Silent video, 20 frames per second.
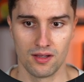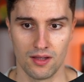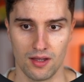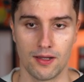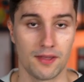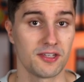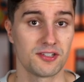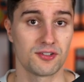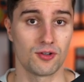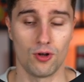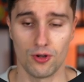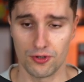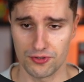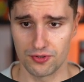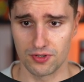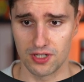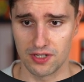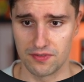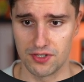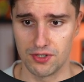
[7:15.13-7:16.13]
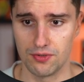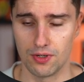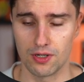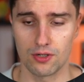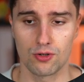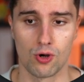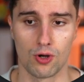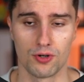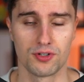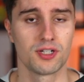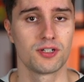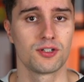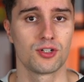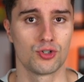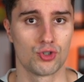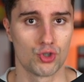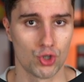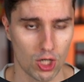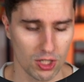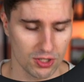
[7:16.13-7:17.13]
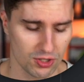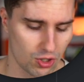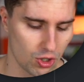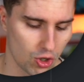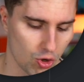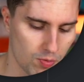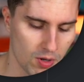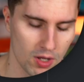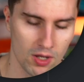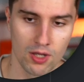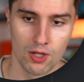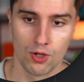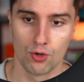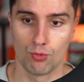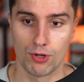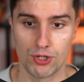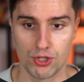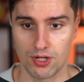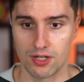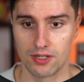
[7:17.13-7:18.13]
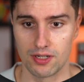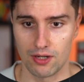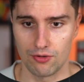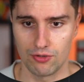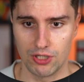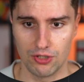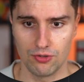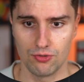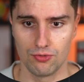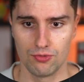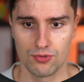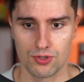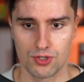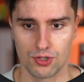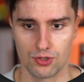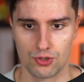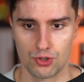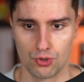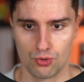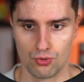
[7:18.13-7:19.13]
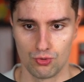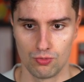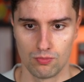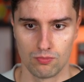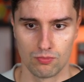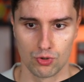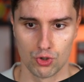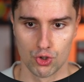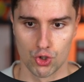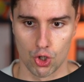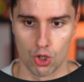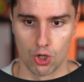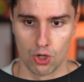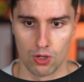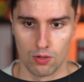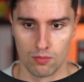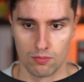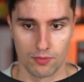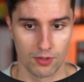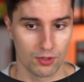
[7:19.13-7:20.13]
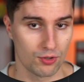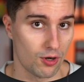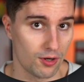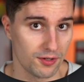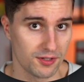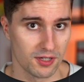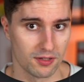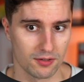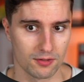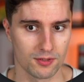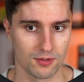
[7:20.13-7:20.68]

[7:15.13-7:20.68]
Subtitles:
And this also gives you a content draw scope, which you can now use to draw the content.